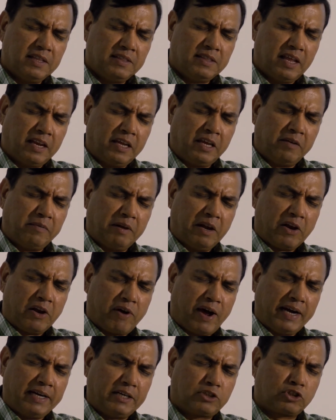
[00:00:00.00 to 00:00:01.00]
That he will
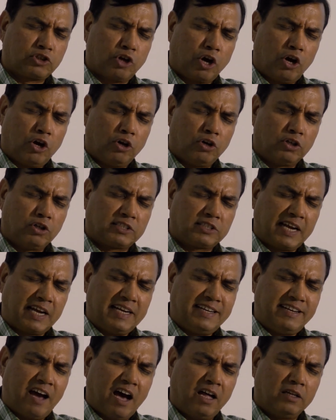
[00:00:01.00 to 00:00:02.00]
write songs
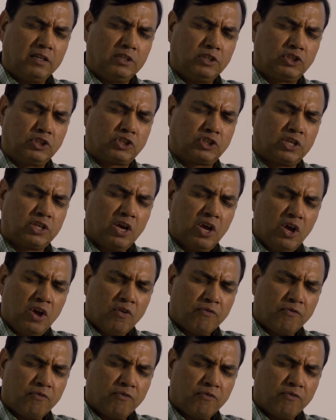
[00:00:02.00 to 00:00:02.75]
and dance